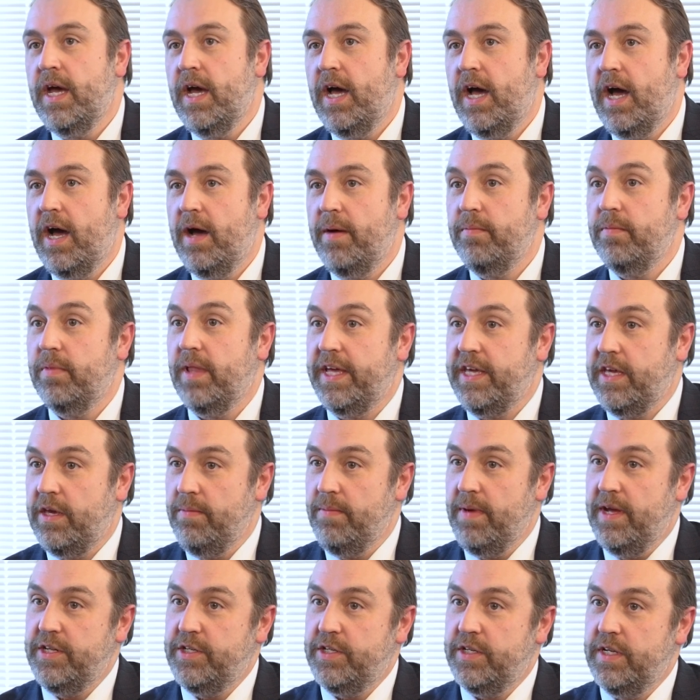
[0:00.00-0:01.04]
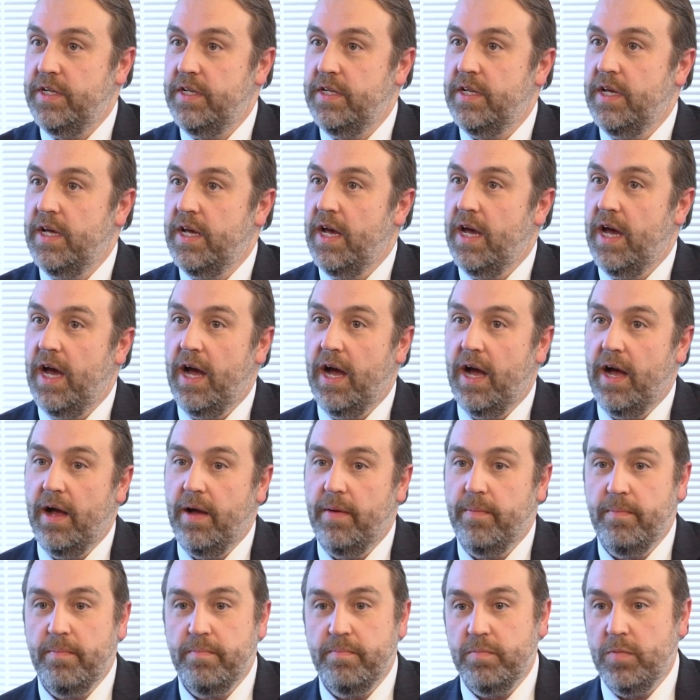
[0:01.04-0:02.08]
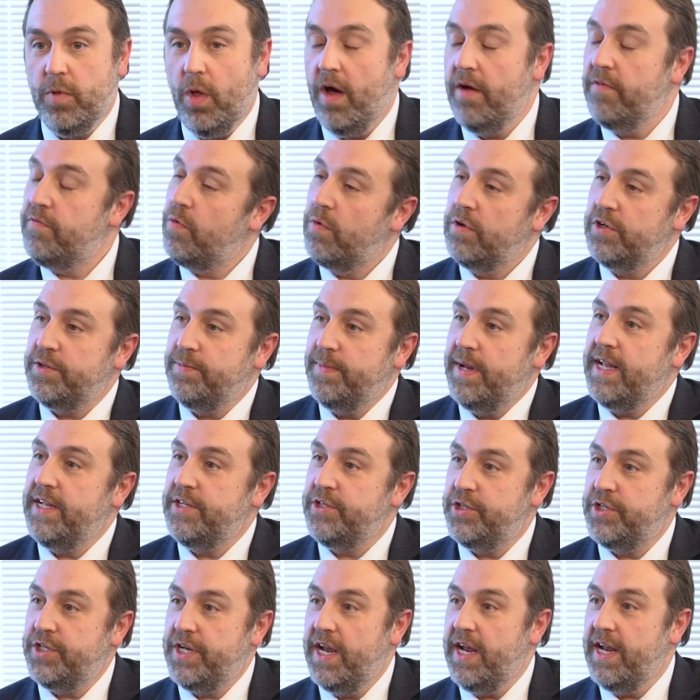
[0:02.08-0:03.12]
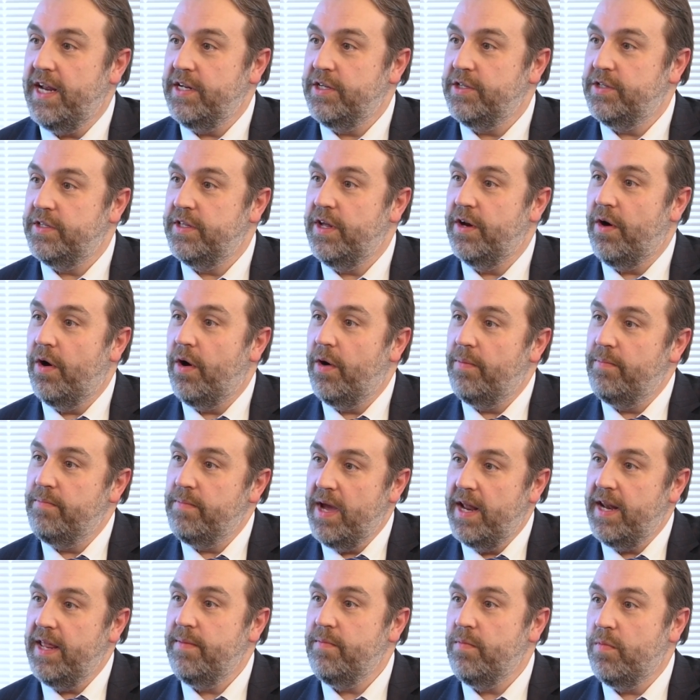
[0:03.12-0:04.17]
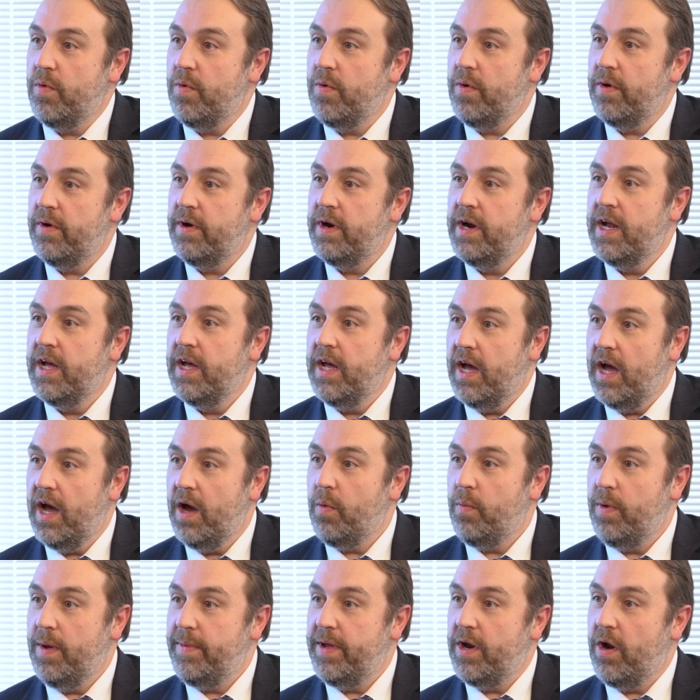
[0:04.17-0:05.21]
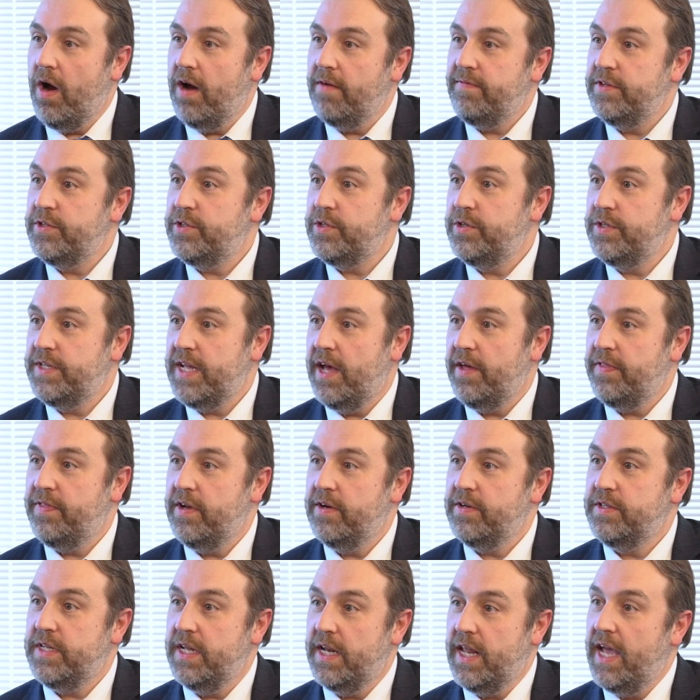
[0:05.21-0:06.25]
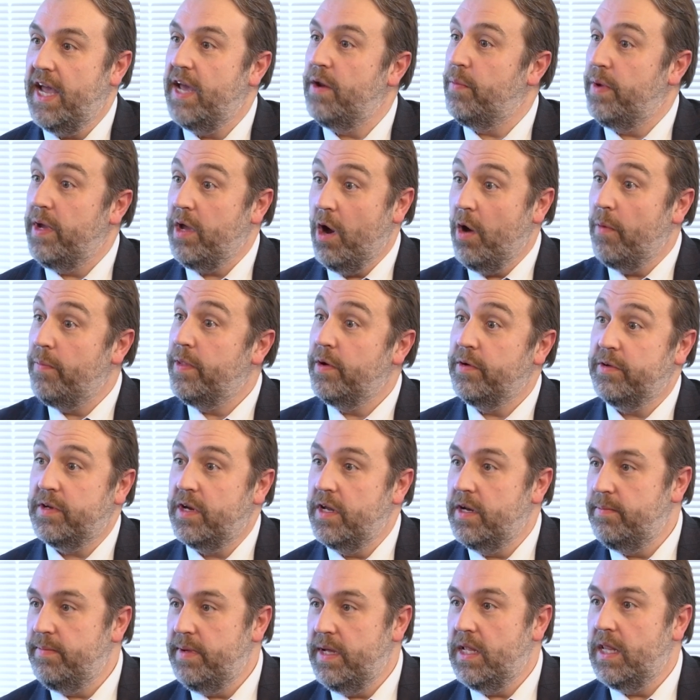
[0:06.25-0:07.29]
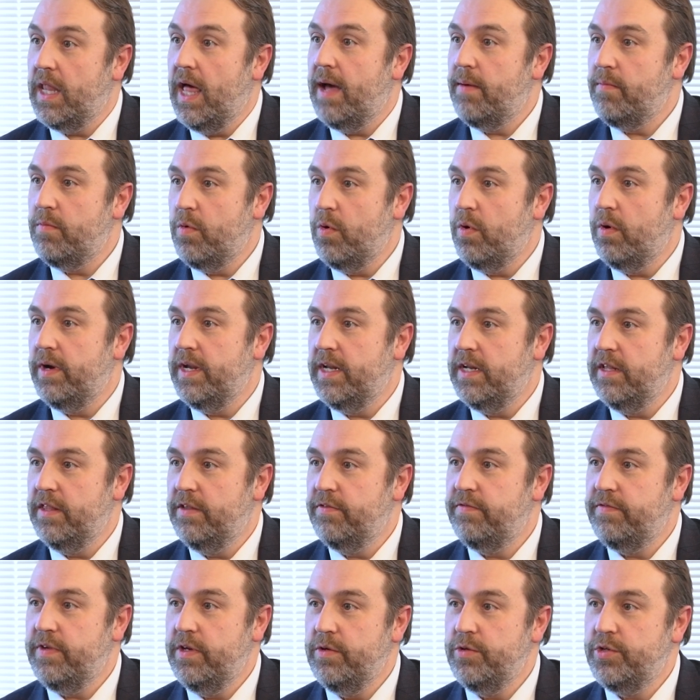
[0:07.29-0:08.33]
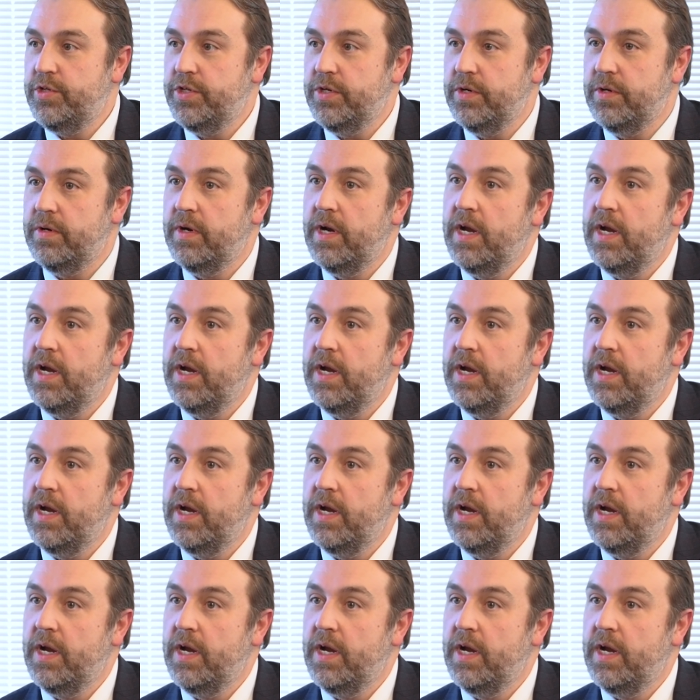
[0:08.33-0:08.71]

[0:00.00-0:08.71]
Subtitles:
Like you mentioned, law enforcement has changed. There are many more women officers out there today, and we hope there's going to be a lot more into the future.